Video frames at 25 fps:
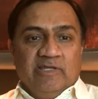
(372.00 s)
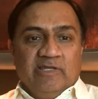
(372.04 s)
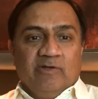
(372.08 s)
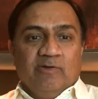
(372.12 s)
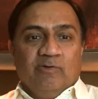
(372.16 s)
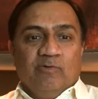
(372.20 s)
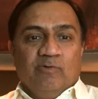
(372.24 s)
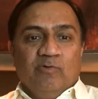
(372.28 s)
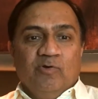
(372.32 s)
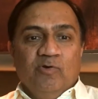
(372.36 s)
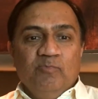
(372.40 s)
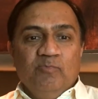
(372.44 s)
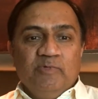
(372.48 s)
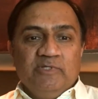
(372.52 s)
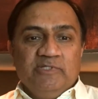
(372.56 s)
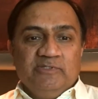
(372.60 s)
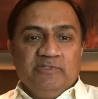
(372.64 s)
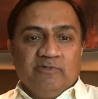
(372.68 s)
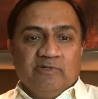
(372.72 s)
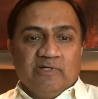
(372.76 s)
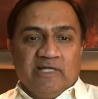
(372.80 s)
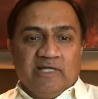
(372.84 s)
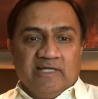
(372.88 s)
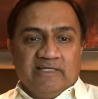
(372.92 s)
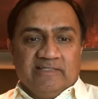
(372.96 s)
They
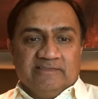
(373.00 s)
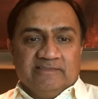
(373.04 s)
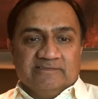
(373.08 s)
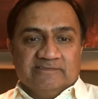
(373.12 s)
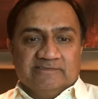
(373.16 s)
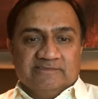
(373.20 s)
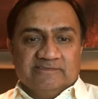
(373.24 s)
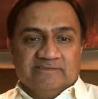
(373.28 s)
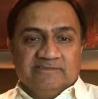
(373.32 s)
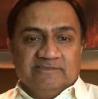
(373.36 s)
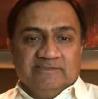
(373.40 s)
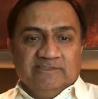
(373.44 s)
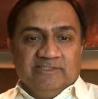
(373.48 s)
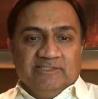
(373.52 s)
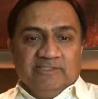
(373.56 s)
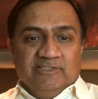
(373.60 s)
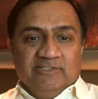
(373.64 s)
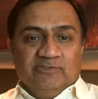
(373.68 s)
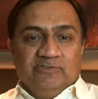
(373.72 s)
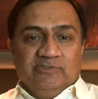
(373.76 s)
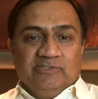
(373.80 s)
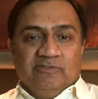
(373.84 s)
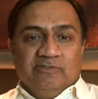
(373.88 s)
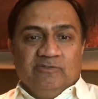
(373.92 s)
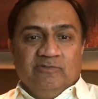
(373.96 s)
open your eyes
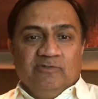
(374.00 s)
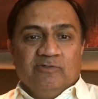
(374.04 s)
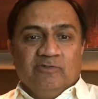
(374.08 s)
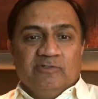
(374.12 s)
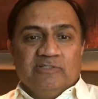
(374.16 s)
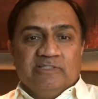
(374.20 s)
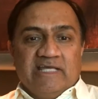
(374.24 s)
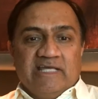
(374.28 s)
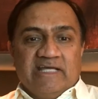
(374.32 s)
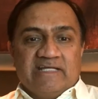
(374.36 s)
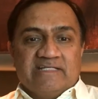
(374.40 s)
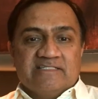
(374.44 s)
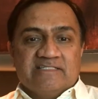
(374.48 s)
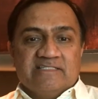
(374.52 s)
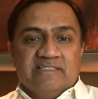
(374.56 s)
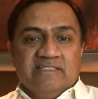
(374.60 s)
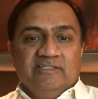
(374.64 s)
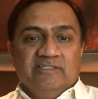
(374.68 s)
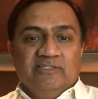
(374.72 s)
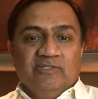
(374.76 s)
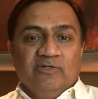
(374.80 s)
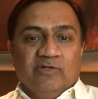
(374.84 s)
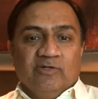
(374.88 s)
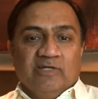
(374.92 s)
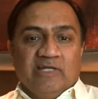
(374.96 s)
to the good that's
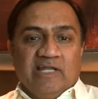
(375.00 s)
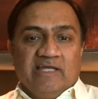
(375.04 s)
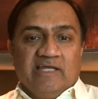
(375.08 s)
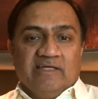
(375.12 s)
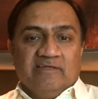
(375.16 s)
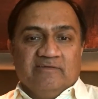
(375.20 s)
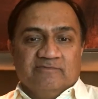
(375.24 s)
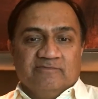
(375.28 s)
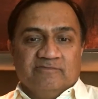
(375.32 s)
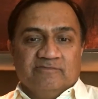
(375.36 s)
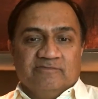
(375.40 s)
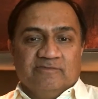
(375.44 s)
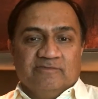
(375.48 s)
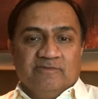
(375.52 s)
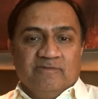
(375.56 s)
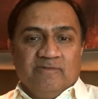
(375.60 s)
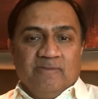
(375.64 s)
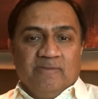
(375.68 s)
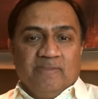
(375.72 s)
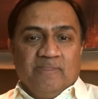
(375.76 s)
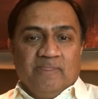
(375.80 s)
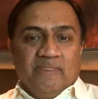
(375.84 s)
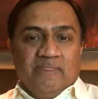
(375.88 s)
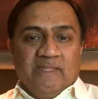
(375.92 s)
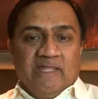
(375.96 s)
in your life
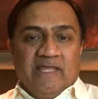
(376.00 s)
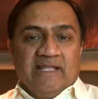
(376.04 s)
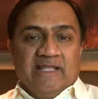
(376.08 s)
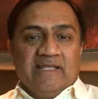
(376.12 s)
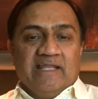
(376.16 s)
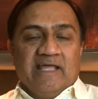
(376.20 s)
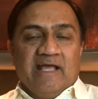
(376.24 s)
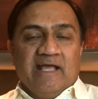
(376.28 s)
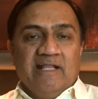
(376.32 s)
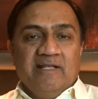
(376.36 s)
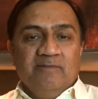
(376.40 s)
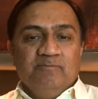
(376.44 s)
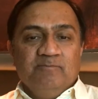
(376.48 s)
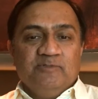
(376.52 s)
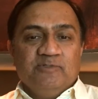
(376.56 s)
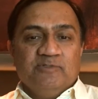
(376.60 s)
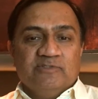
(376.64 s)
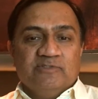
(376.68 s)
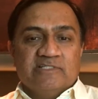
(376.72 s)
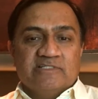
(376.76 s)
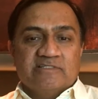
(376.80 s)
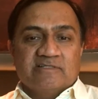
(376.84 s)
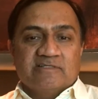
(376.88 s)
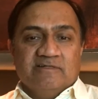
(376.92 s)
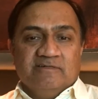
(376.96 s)
and
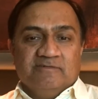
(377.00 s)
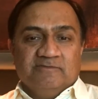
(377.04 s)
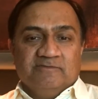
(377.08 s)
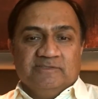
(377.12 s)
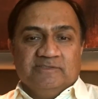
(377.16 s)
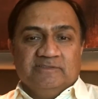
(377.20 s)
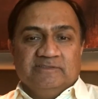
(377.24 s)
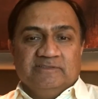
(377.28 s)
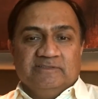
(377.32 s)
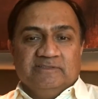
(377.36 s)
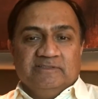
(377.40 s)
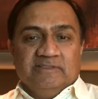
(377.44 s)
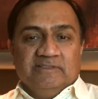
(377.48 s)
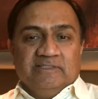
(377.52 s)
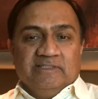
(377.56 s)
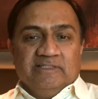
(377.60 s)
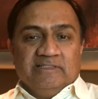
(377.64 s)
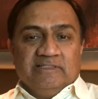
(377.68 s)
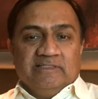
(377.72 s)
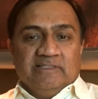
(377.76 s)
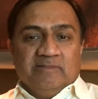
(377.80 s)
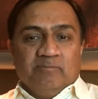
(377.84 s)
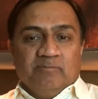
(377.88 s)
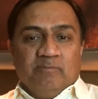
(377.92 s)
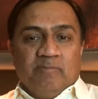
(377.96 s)
help you discover
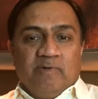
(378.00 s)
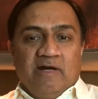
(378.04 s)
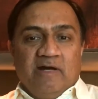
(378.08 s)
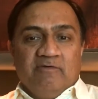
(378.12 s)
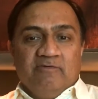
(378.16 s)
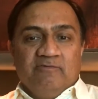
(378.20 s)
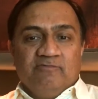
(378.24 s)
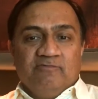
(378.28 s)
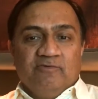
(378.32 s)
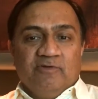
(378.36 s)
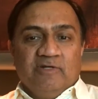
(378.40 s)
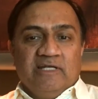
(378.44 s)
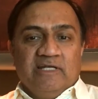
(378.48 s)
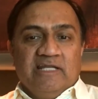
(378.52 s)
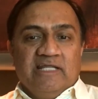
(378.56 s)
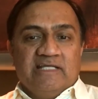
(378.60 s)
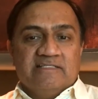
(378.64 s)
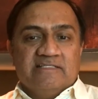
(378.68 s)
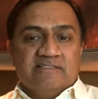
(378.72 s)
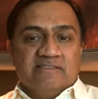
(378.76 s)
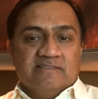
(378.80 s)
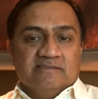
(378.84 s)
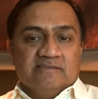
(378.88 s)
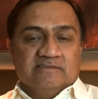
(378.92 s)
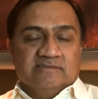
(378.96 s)
the powerful
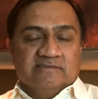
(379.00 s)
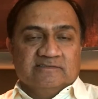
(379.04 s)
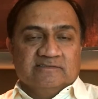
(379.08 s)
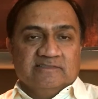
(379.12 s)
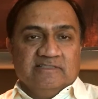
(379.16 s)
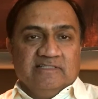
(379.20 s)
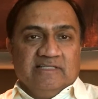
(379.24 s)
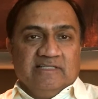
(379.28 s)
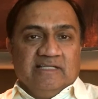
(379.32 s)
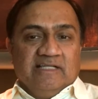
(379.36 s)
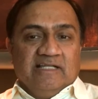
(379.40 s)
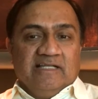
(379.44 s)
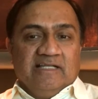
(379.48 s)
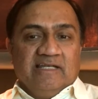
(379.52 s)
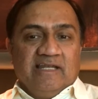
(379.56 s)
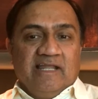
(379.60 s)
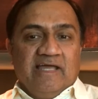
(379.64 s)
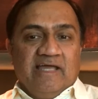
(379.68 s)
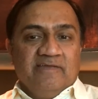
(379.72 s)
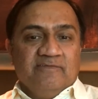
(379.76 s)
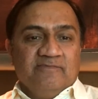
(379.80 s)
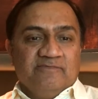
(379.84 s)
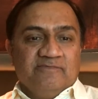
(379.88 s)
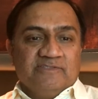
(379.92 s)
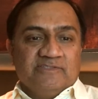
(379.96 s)
lessons
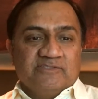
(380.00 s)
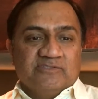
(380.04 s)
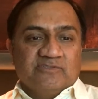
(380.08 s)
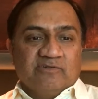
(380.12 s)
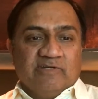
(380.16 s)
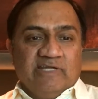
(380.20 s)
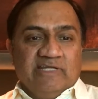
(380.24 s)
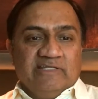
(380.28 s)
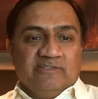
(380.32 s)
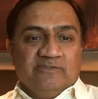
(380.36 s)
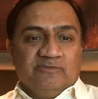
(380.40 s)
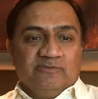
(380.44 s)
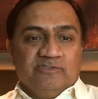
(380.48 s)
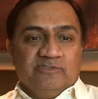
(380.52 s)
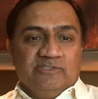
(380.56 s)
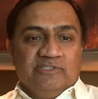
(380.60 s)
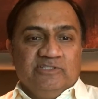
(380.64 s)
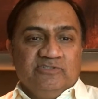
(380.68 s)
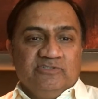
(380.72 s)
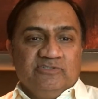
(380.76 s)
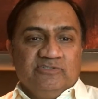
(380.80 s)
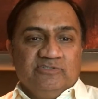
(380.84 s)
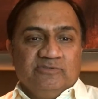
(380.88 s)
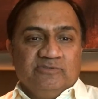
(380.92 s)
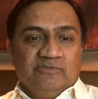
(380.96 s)
life is trying to
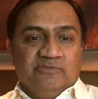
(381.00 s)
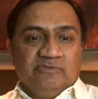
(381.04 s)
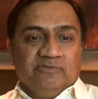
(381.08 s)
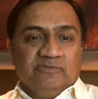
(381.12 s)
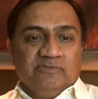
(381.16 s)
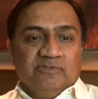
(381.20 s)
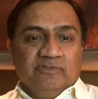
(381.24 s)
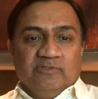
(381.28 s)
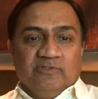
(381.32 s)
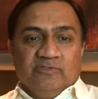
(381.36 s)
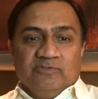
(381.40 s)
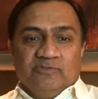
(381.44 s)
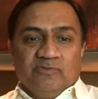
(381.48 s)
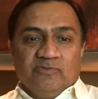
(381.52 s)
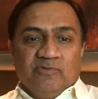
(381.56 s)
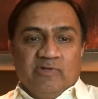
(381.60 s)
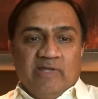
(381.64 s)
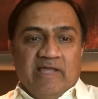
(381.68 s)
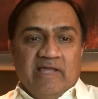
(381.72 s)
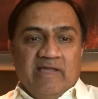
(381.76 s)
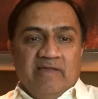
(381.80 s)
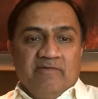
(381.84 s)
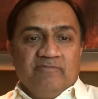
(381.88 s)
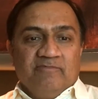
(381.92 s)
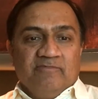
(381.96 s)
teach you
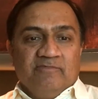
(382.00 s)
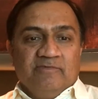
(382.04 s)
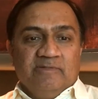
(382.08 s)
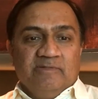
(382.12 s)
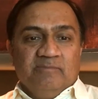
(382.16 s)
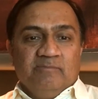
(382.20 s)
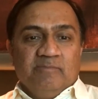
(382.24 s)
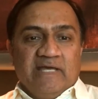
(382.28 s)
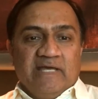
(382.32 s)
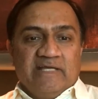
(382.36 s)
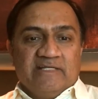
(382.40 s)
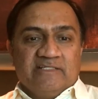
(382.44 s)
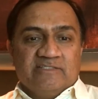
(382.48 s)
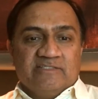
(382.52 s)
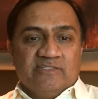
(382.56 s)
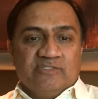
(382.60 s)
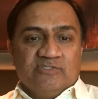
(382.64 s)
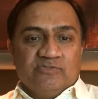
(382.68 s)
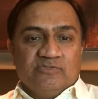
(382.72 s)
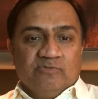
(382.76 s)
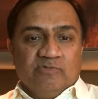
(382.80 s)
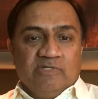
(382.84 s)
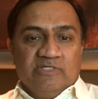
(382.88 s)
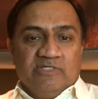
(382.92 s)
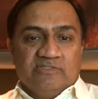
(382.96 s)
through every bad
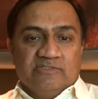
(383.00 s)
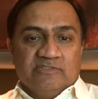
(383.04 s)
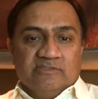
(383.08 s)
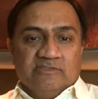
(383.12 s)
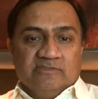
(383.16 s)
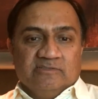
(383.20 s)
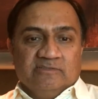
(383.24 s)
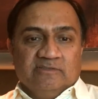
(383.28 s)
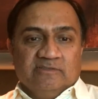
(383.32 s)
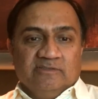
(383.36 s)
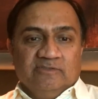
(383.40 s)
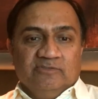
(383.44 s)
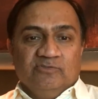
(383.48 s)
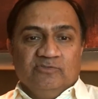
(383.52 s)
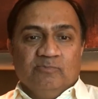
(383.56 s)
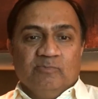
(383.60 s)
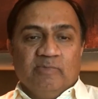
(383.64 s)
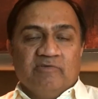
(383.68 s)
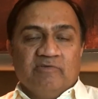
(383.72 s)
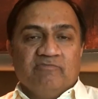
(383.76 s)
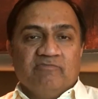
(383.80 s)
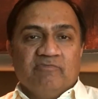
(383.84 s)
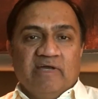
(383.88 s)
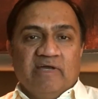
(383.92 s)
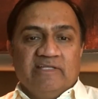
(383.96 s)
situation
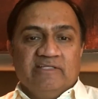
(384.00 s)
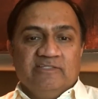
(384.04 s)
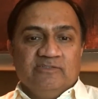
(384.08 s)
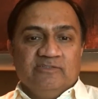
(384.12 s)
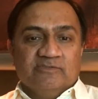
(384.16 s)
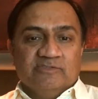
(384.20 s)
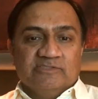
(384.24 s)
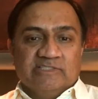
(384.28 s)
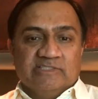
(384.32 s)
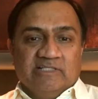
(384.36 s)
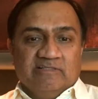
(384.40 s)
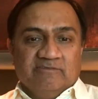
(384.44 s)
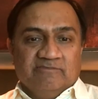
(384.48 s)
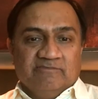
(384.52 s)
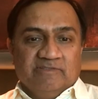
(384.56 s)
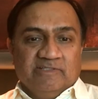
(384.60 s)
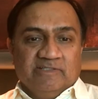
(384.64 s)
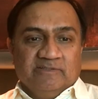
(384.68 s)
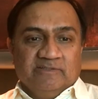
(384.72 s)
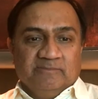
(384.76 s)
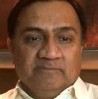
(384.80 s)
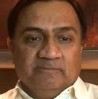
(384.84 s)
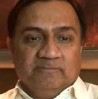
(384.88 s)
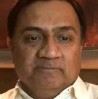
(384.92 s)
you may find yourself